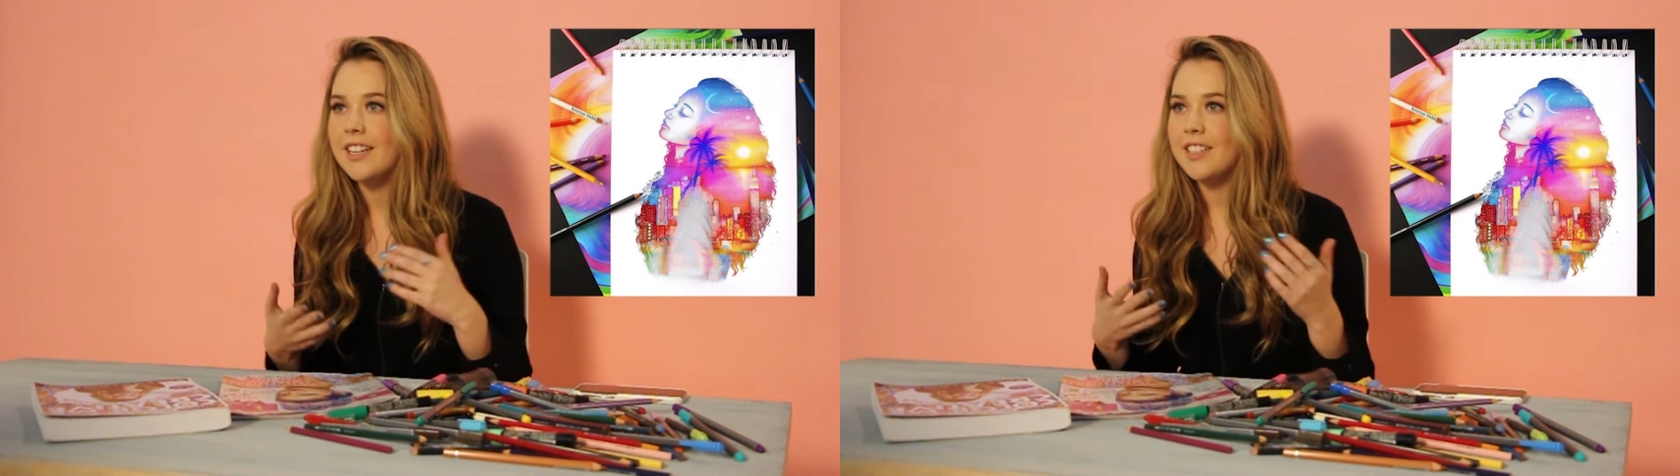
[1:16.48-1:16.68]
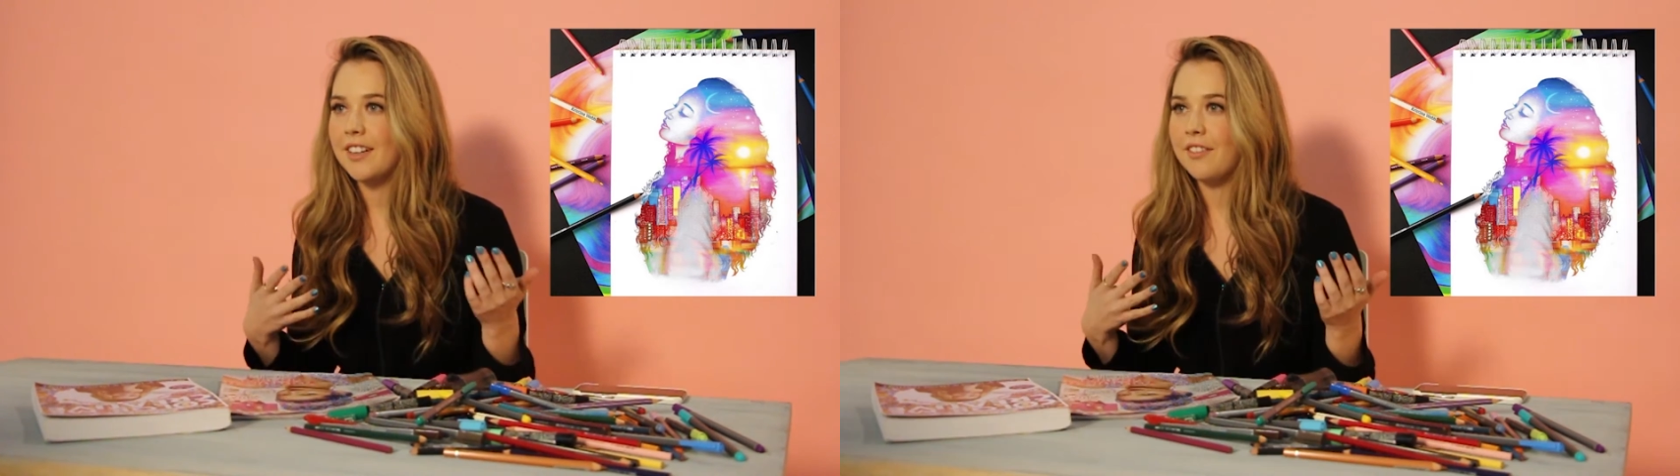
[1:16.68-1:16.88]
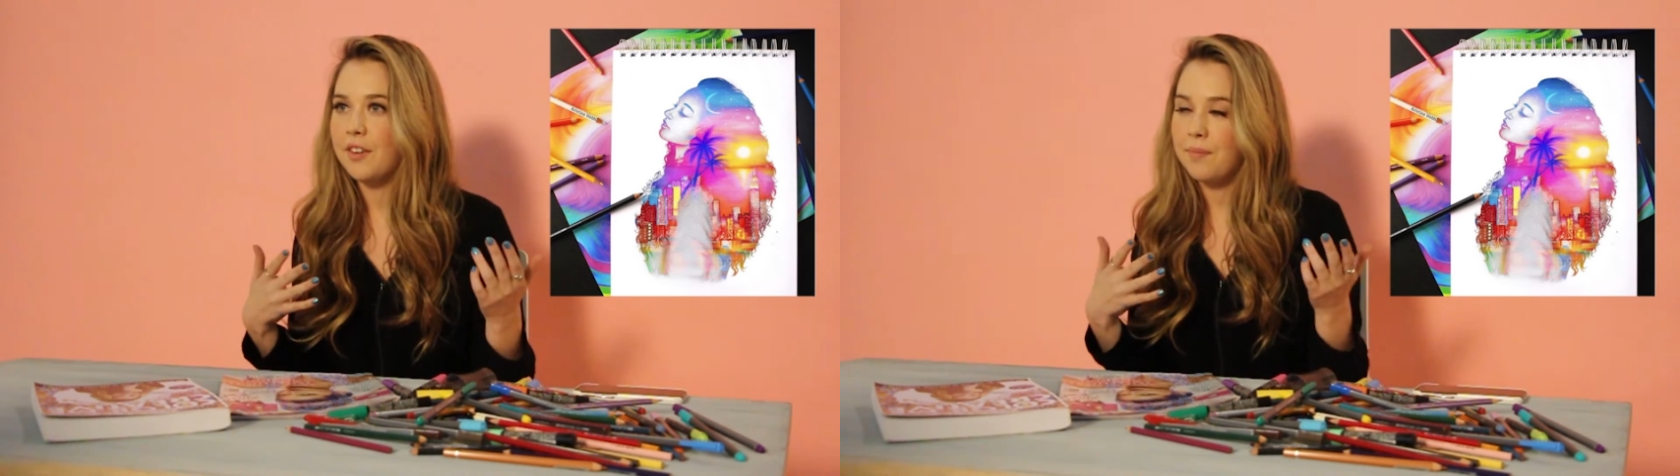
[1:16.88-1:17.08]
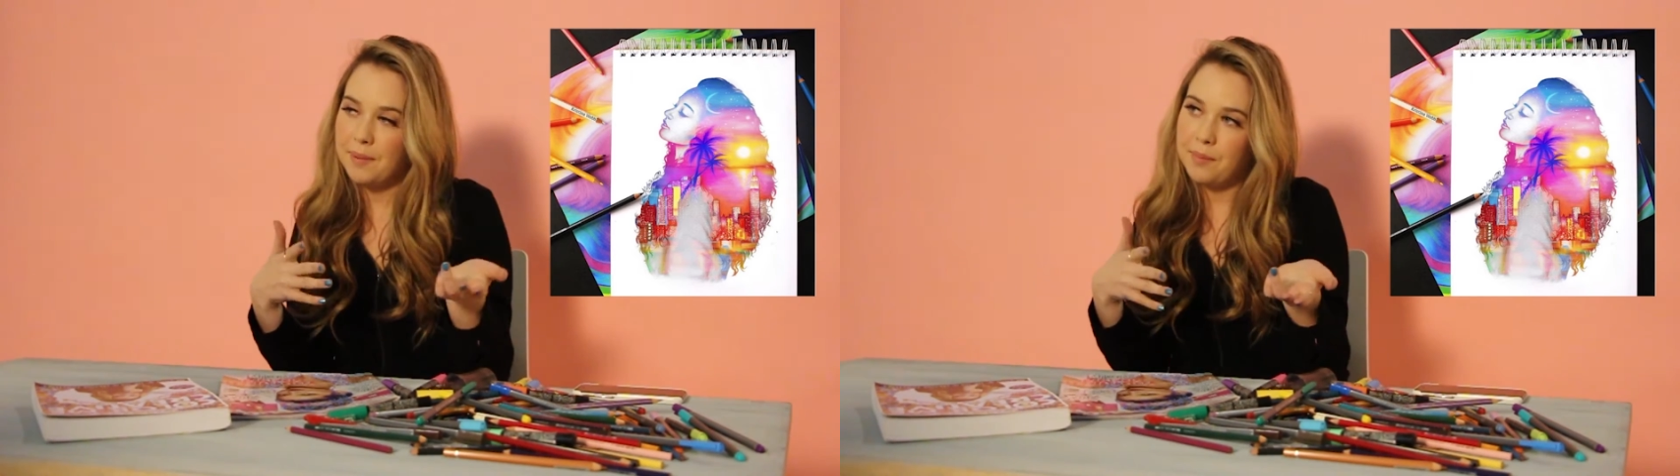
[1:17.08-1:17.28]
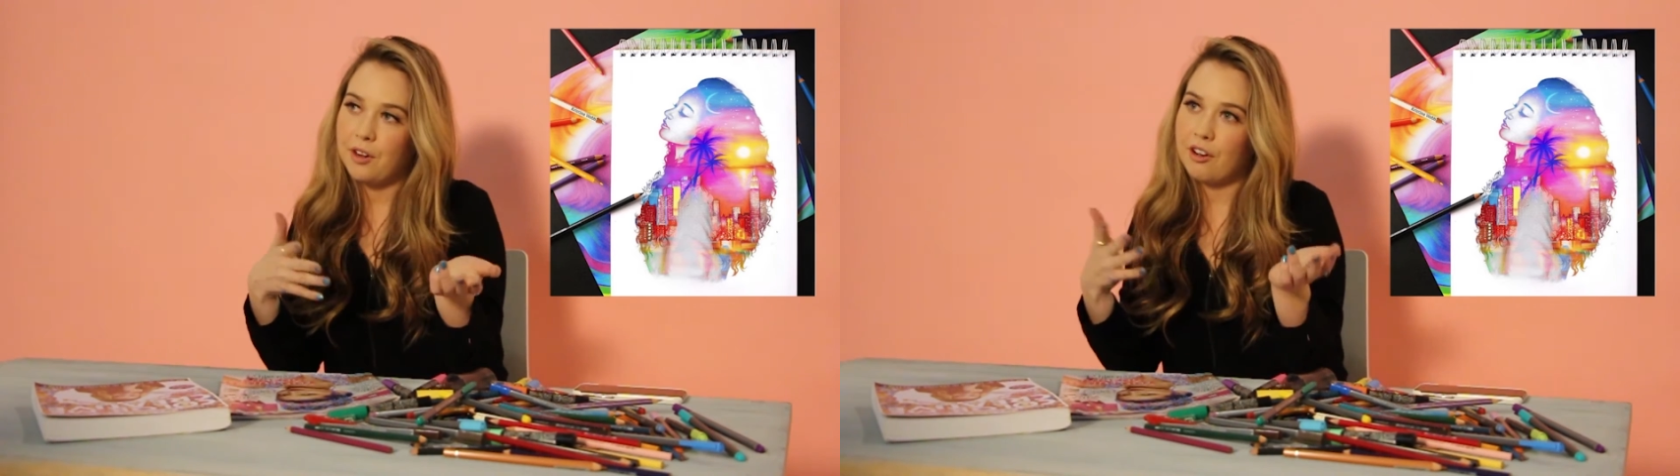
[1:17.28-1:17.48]
for
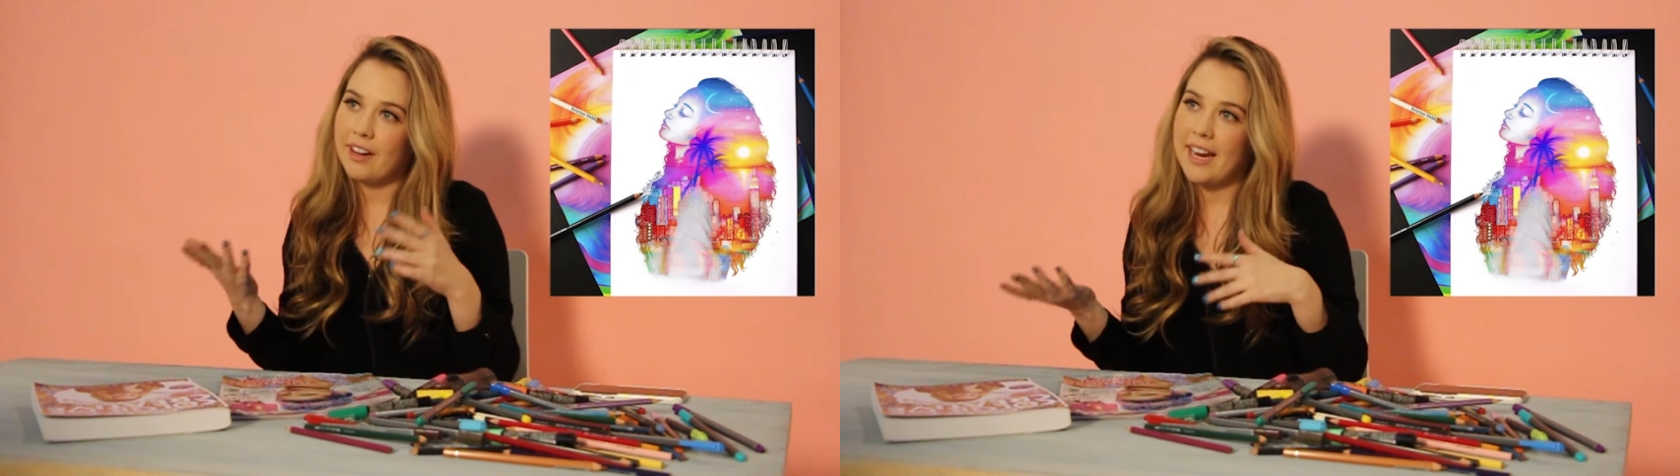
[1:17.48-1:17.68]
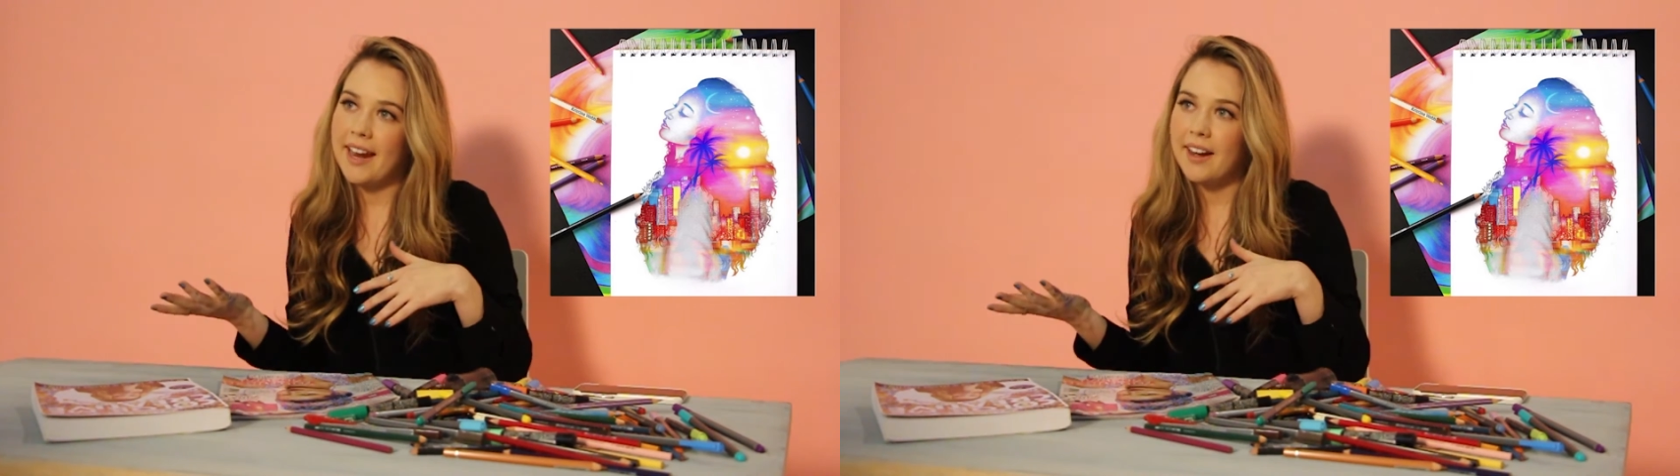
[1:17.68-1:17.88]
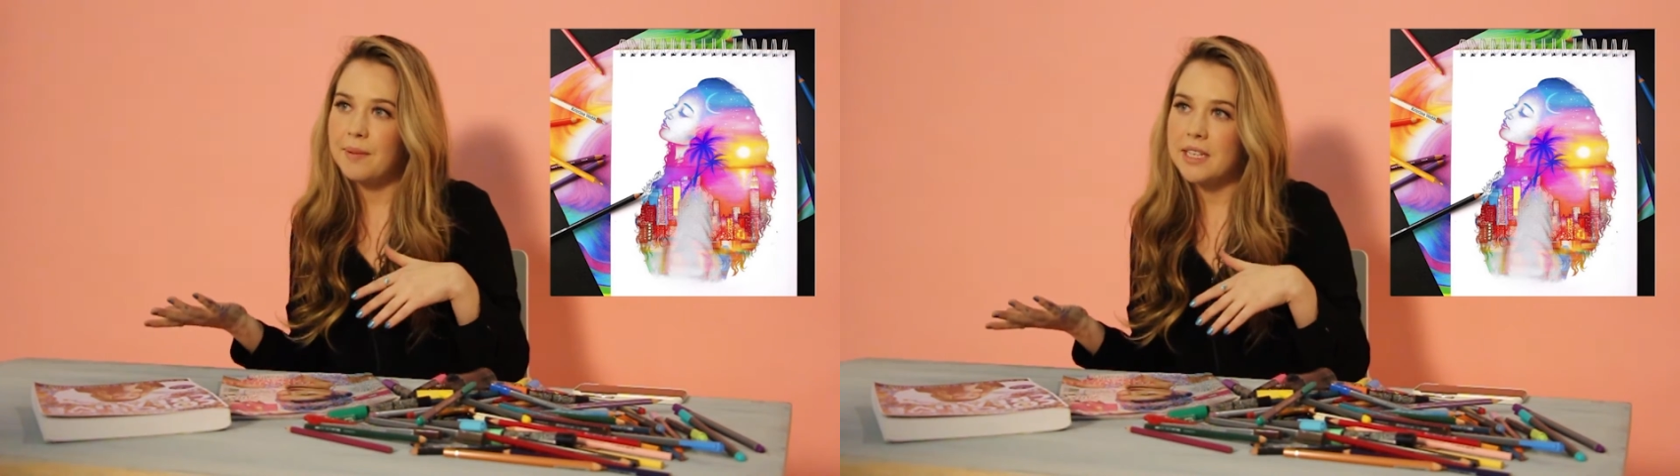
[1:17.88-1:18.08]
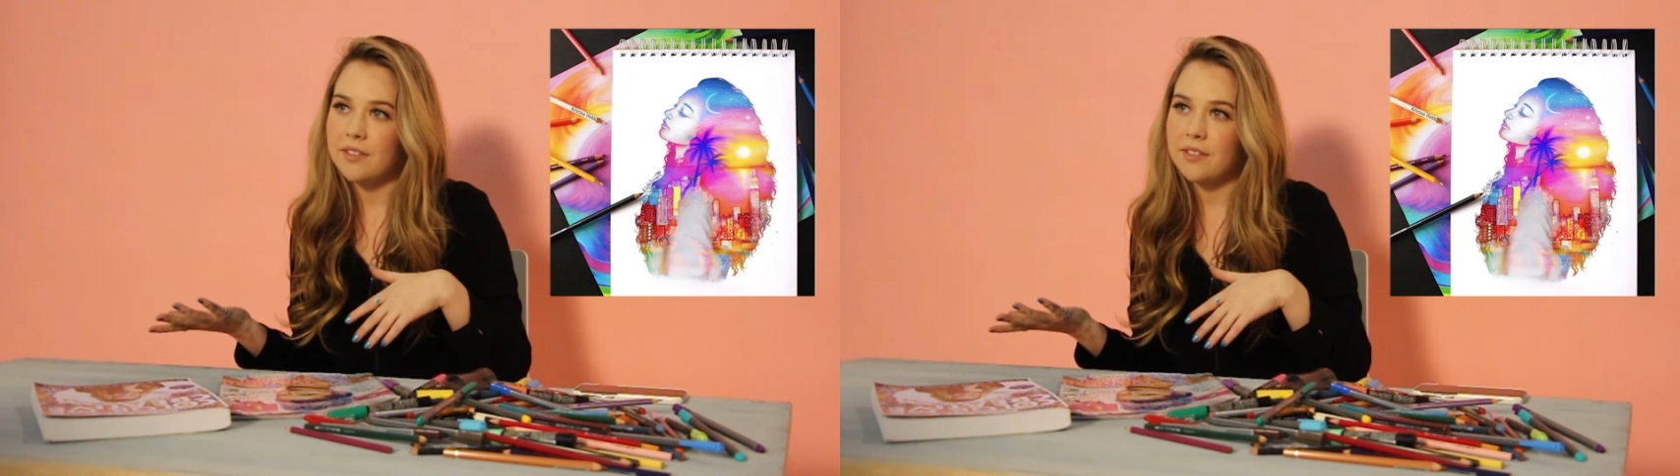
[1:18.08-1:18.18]
people to create a piece